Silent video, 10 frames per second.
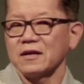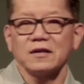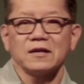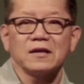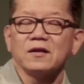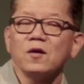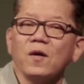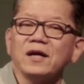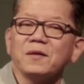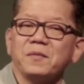You know
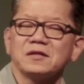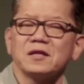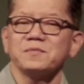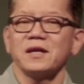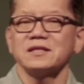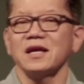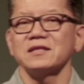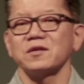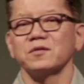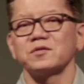why that doesn't make
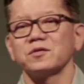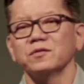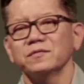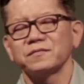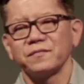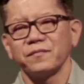sense, don't you?